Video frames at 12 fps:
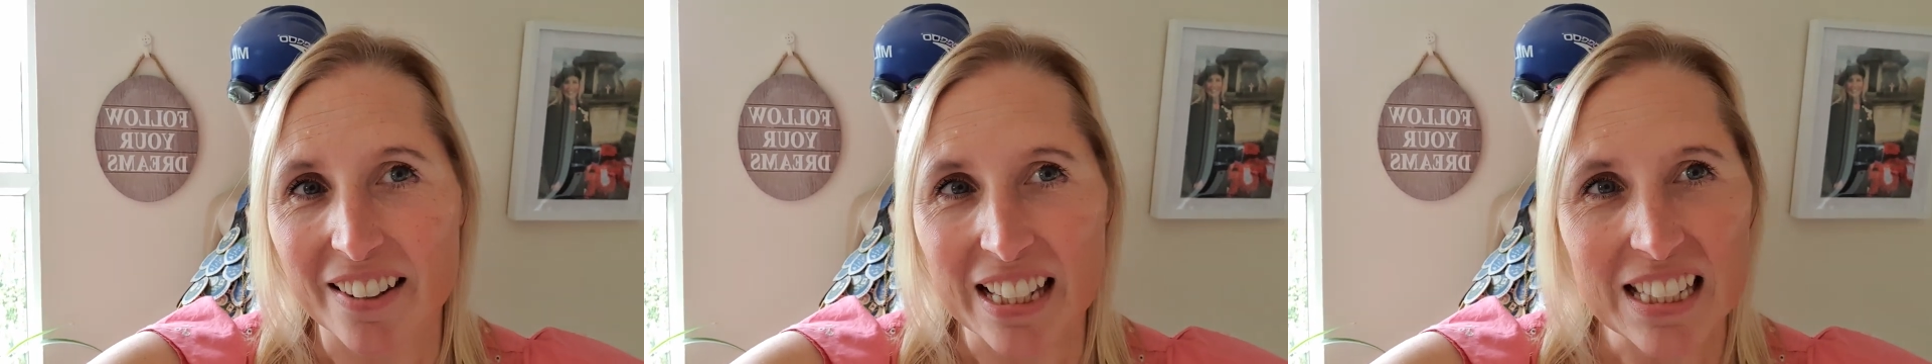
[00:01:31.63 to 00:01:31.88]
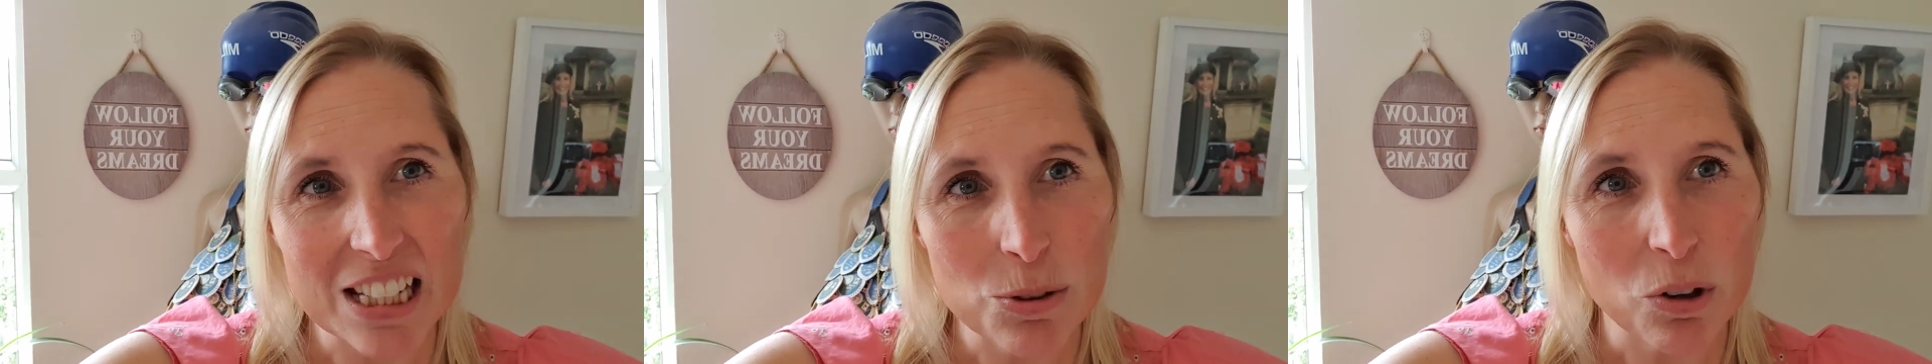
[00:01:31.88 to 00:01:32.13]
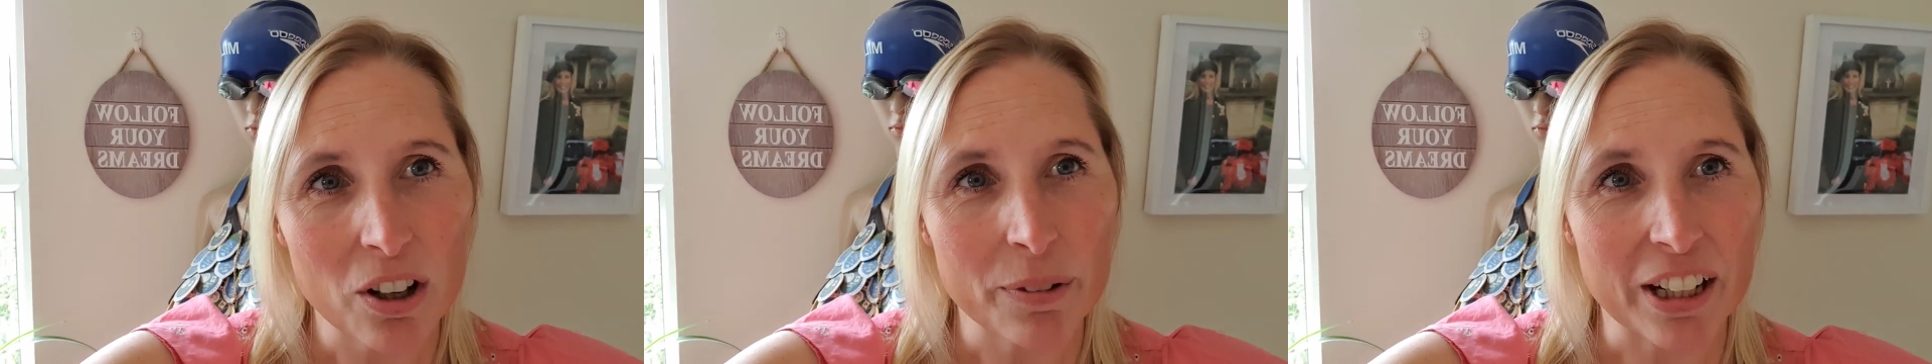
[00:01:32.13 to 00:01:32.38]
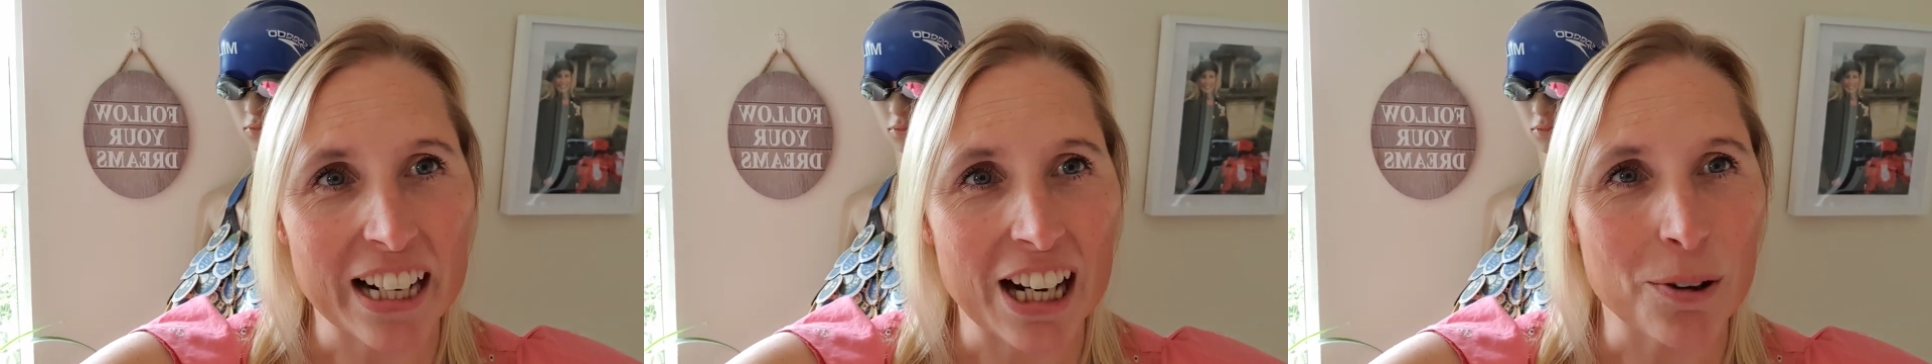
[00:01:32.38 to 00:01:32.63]
This is what I'm
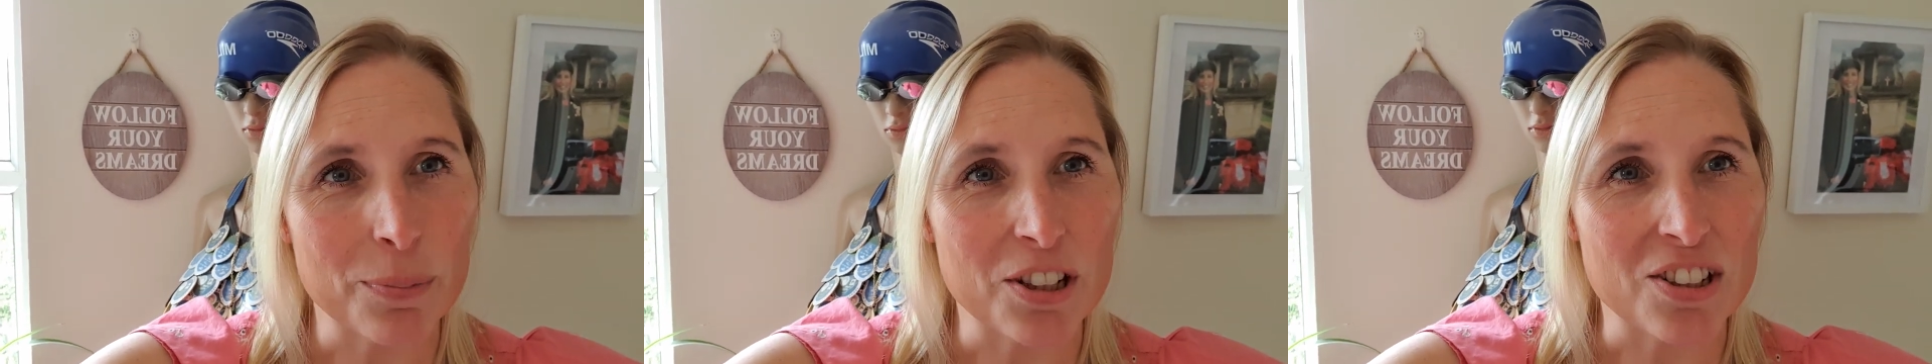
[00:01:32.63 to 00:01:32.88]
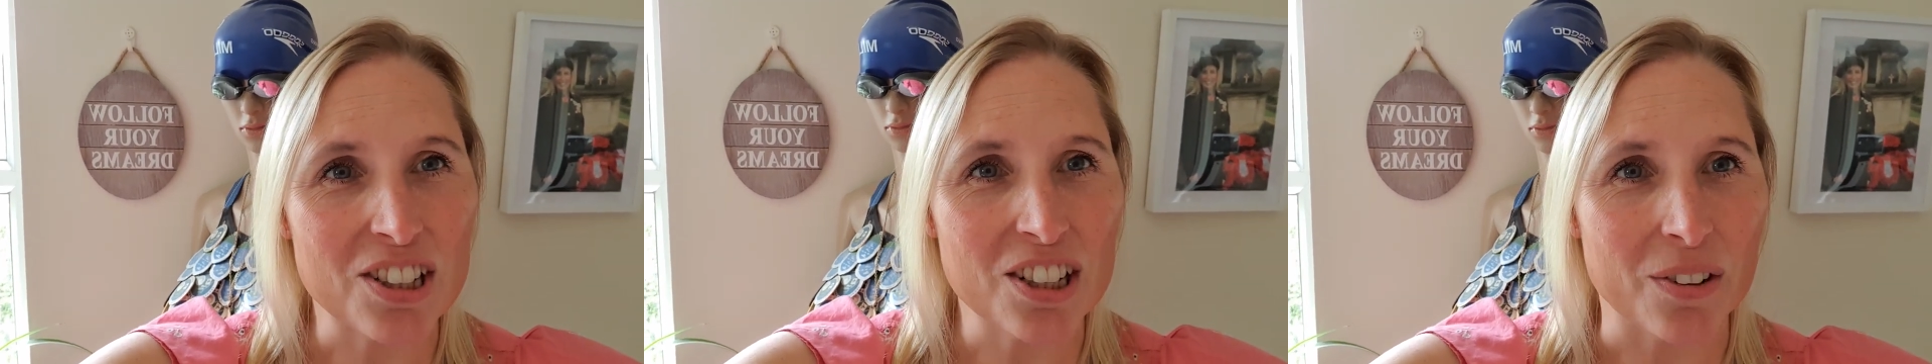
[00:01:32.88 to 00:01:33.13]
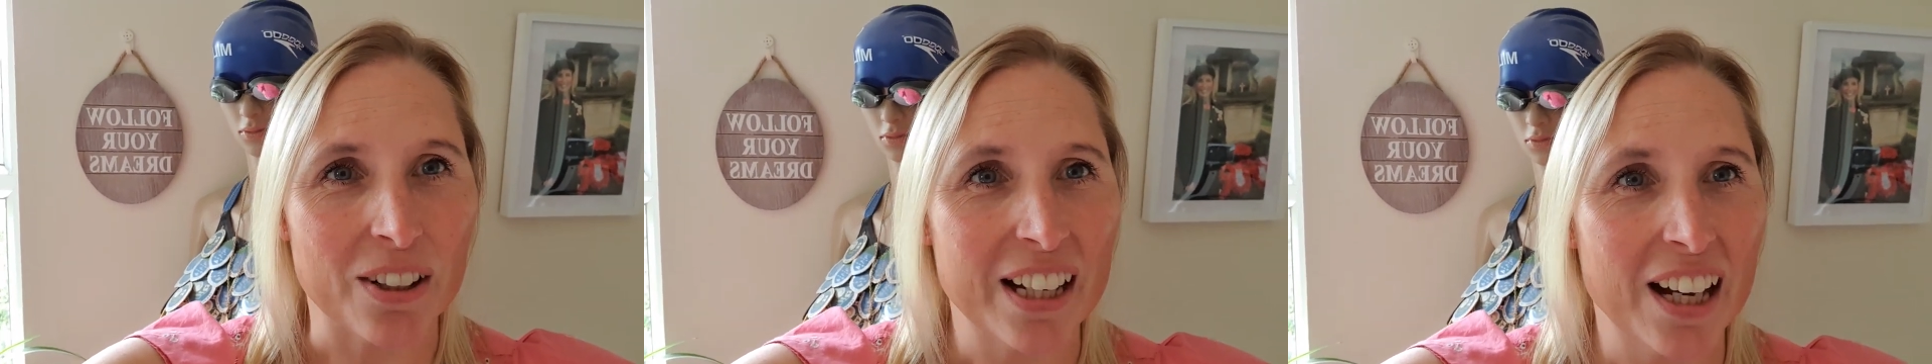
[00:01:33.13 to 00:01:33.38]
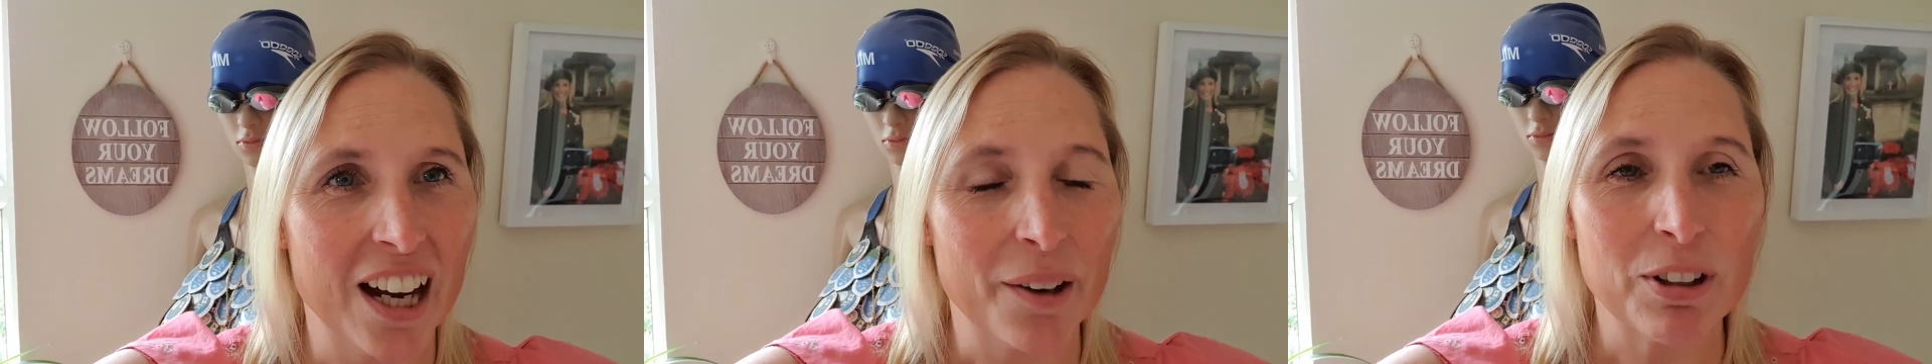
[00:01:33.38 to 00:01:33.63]
going to help you do.
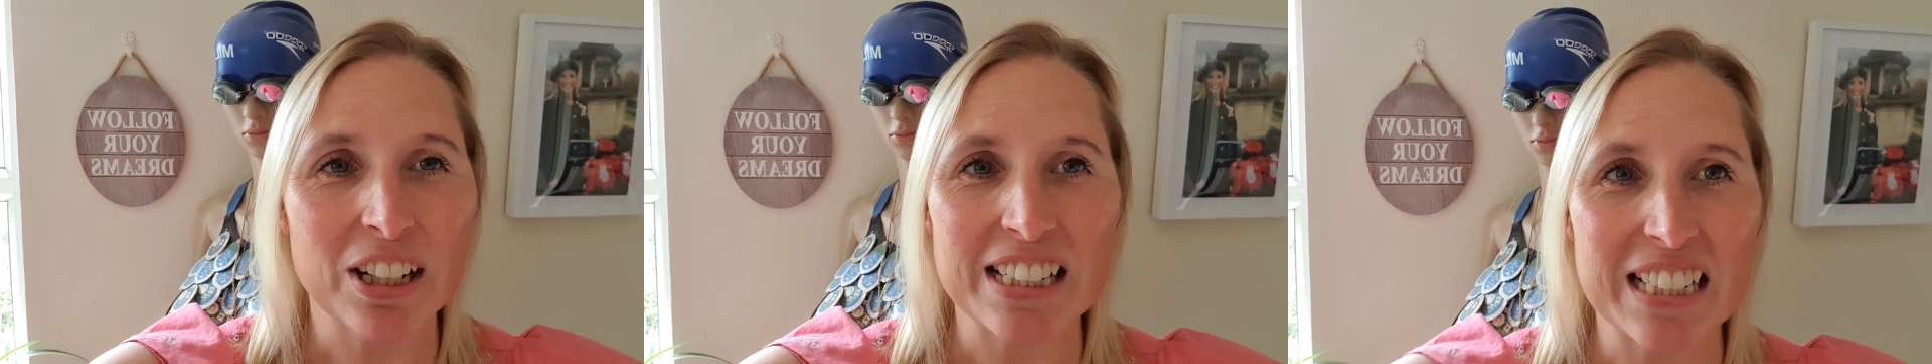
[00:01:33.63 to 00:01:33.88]
I'm going to